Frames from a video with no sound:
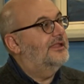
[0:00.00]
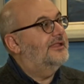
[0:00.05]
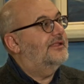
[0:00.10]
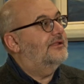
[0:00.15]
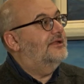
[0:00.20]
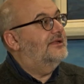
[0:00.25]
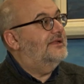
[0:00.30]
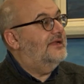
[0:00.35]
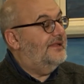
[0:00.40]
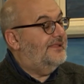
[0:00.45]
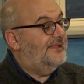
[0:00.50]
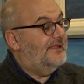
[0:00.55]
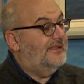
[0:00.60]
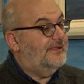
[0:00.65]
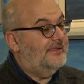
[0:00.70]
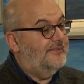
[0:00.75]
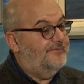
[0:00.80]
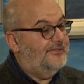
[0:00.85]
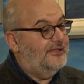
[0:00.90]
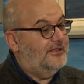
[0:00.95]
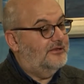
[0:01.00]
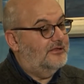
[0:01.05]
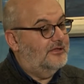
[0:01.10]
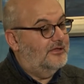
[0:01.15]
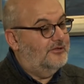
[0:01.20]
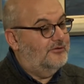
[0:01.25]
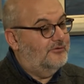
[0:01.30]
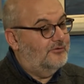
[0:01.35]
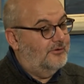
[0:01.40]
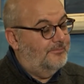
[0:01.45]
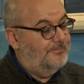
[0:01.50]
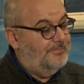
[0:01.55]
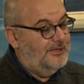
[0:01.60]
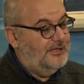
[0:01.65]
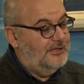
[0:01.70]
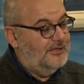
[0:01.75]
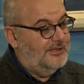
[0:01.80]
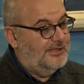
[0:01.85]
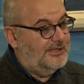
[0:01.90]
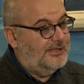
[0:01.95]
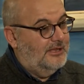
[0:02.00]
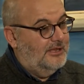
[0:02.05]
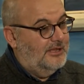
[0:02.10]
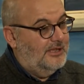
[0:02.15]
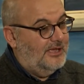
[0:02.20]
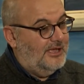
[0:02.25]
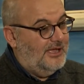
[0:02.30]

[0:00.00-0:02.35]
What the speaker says: So in that sense, I think the Europeans